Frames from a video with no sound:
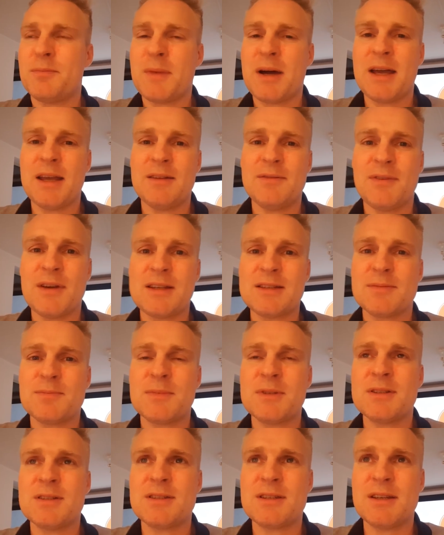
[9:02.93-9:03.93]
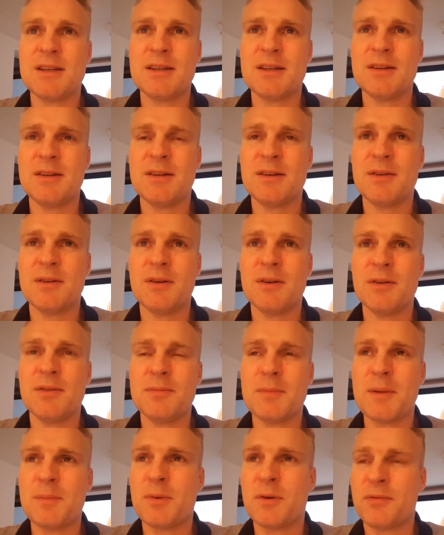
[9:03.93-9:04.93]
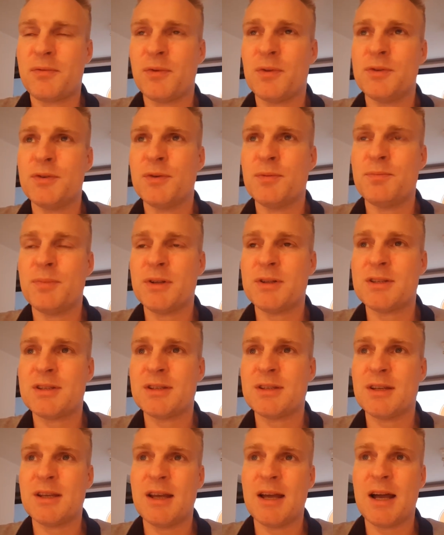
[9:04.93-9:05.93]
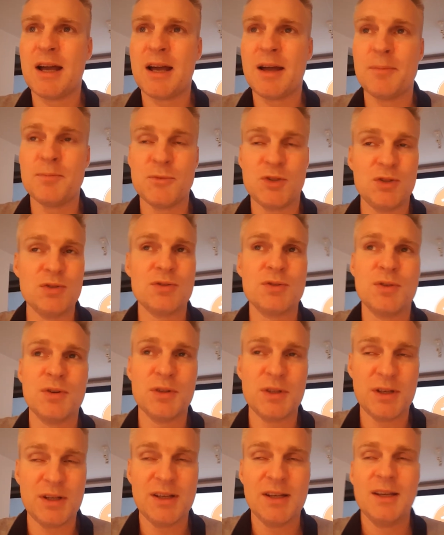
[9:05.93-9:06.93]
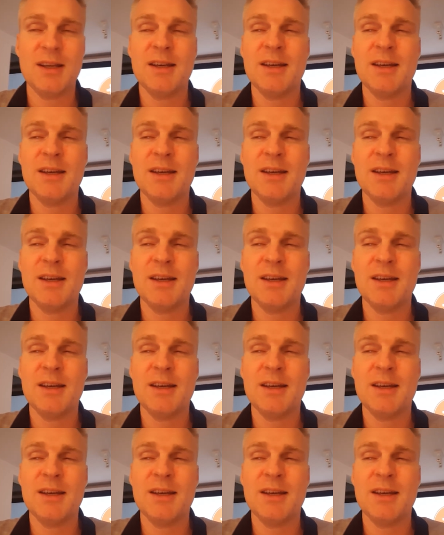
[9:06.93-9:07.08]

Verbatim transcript: my investments uh, and of my portfolio but i'm just gonna